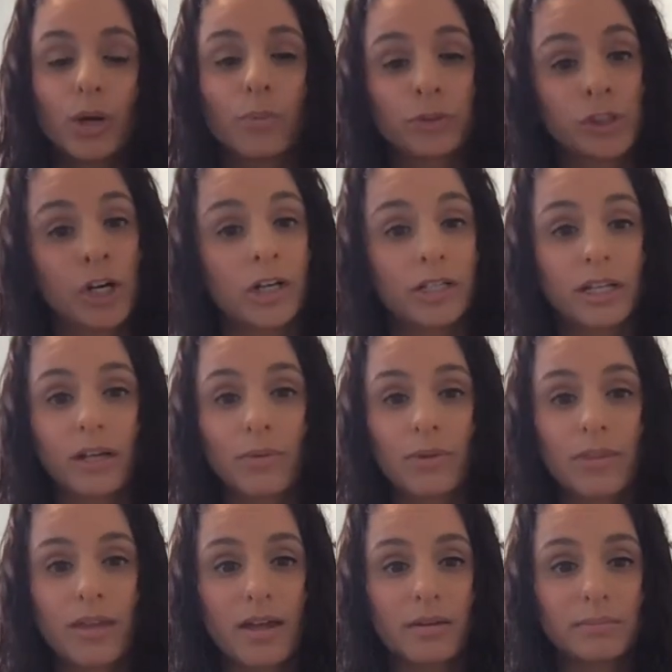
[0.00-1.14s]
talking with
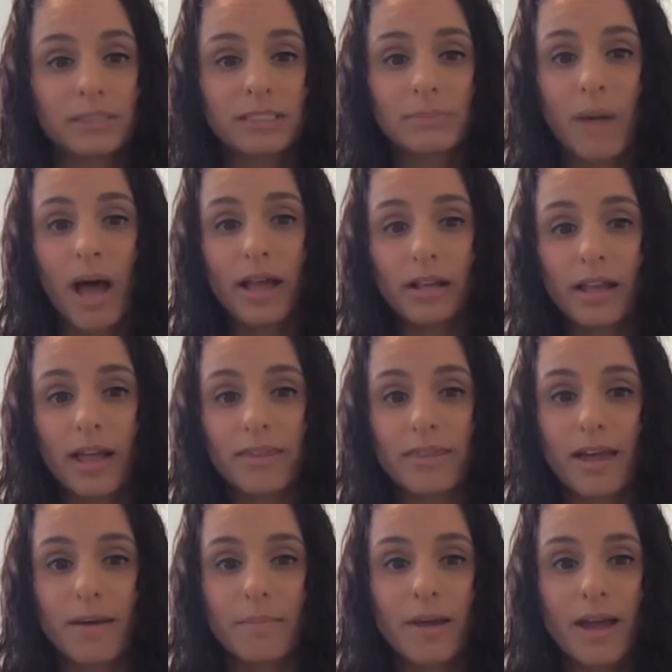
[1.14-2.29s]
them, smile at
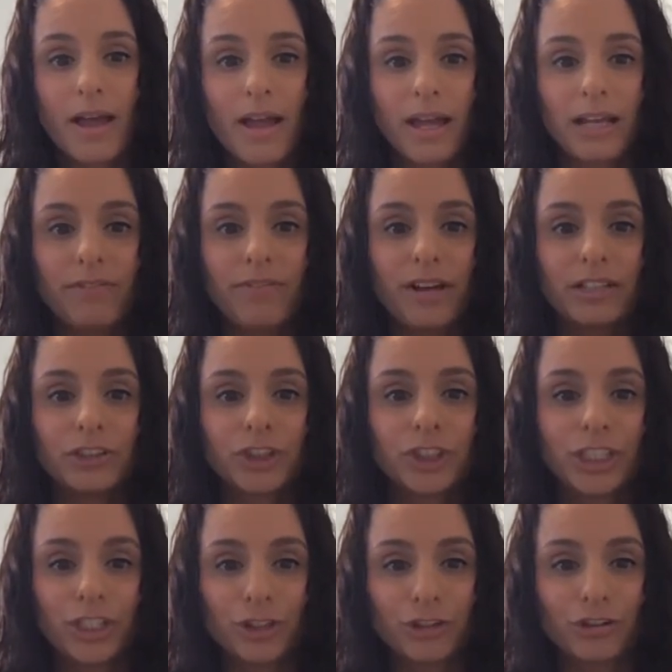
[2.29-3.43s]
them.
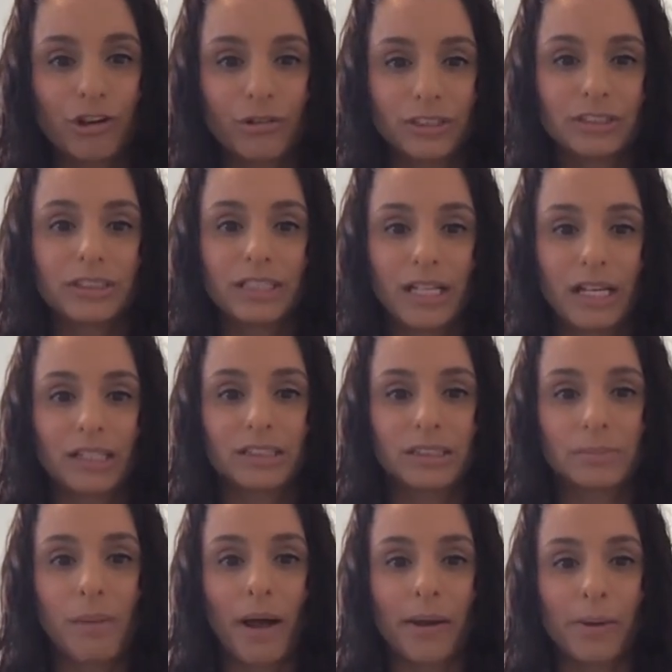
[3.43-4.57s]
Eventually, you're going to get a
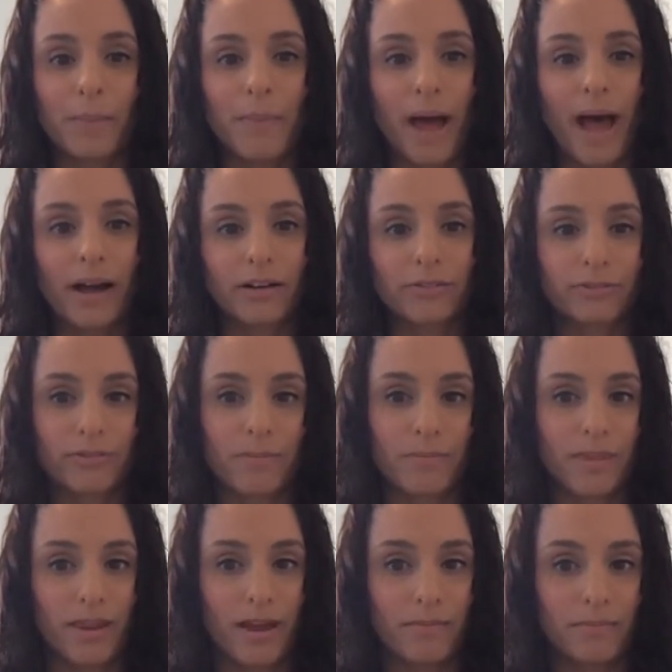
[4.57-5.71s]
smile back from
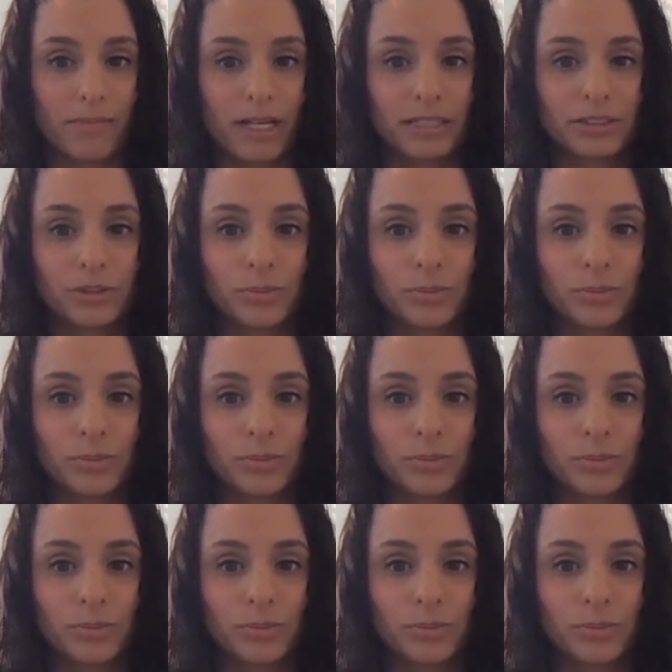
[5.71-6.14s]
them as